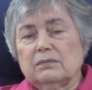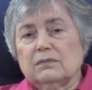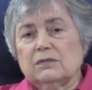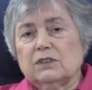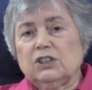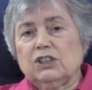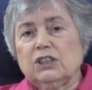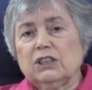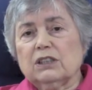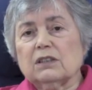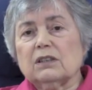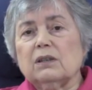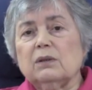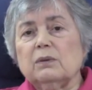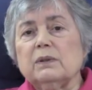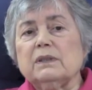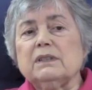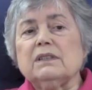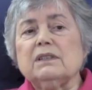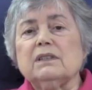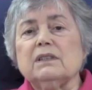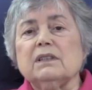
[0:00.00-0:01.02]
sheer
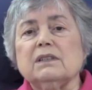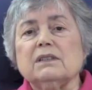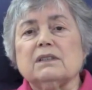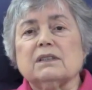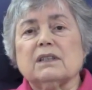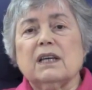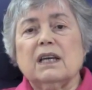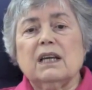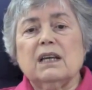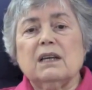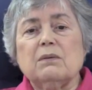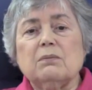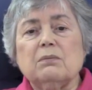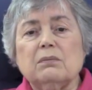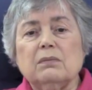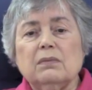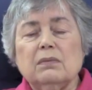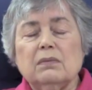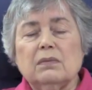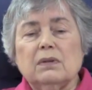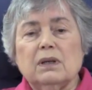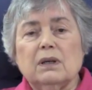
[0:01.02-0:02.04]
coincidence,
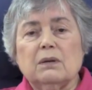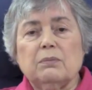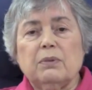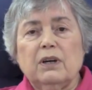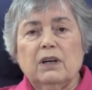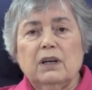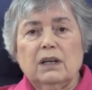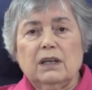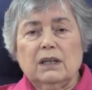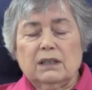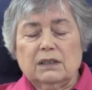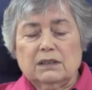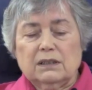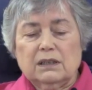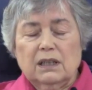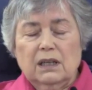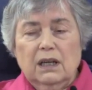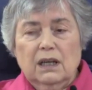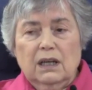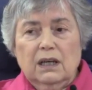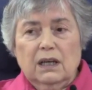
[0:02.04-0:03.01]
came upon